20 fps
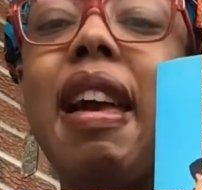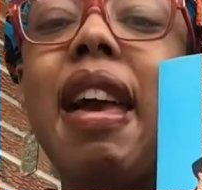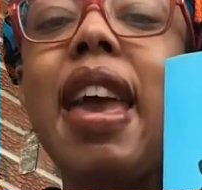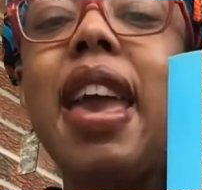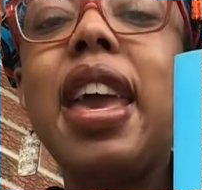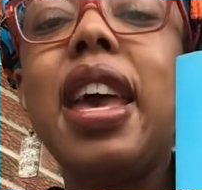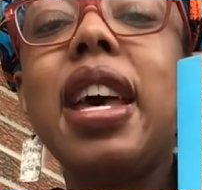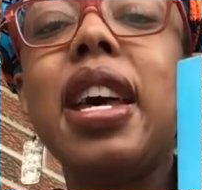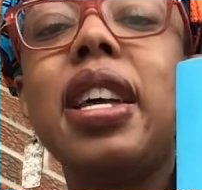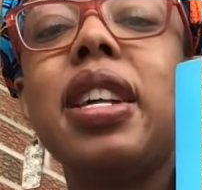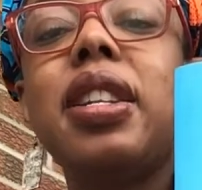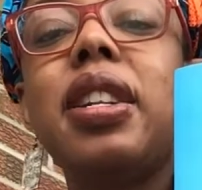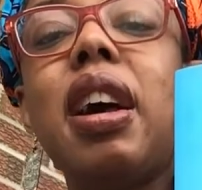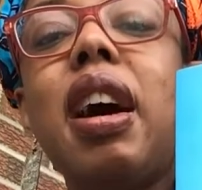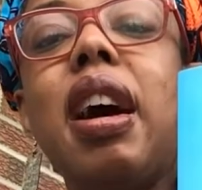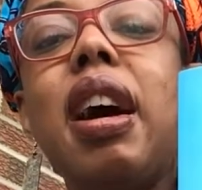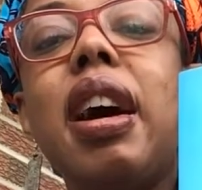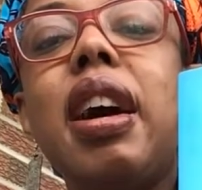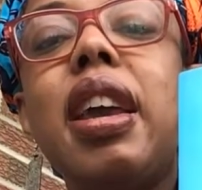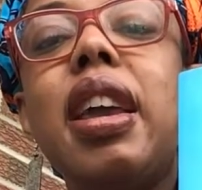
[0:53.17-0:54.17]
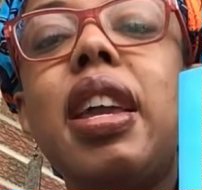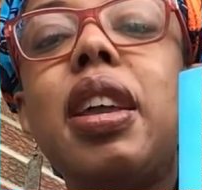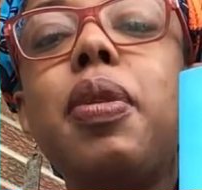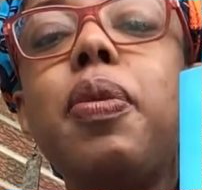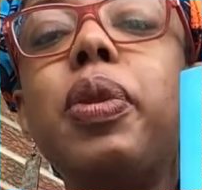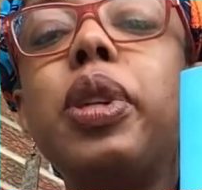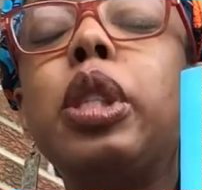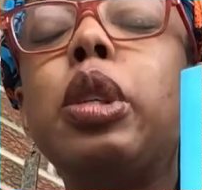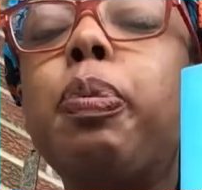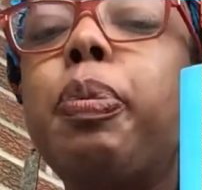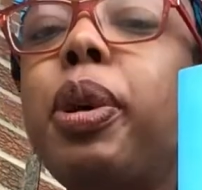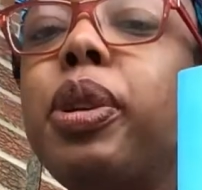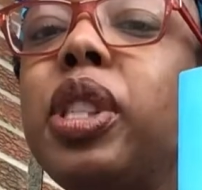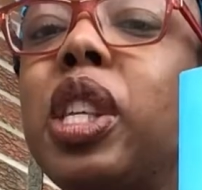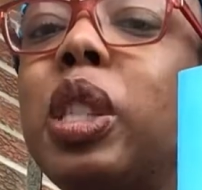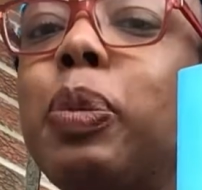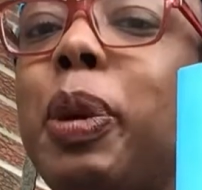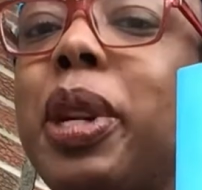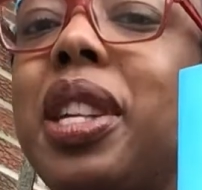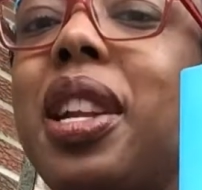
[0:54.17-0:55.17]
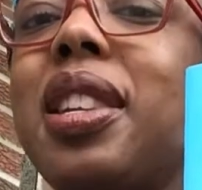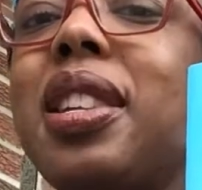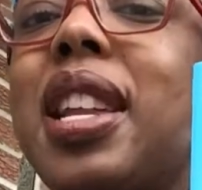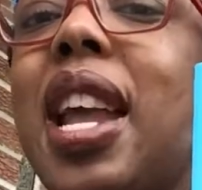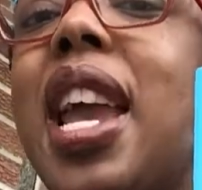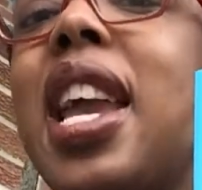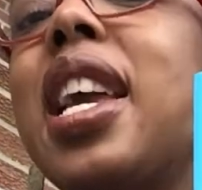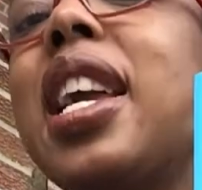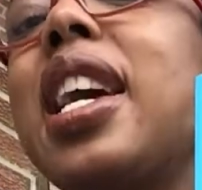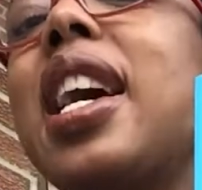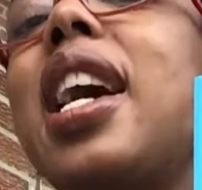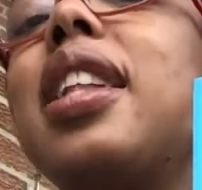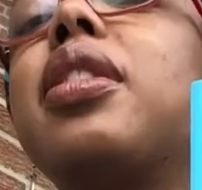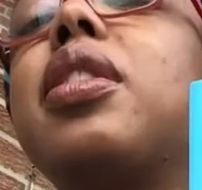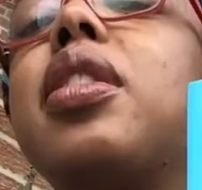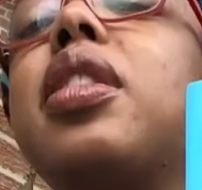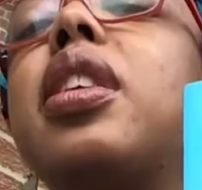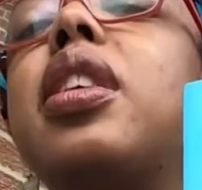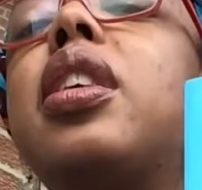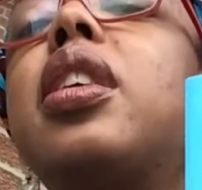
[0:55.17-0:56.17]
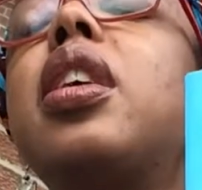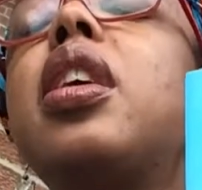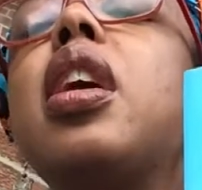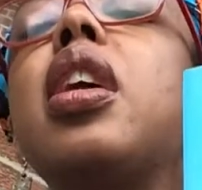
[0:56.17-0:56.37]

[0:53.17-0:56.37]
and I was supposed to spend the day in Qatar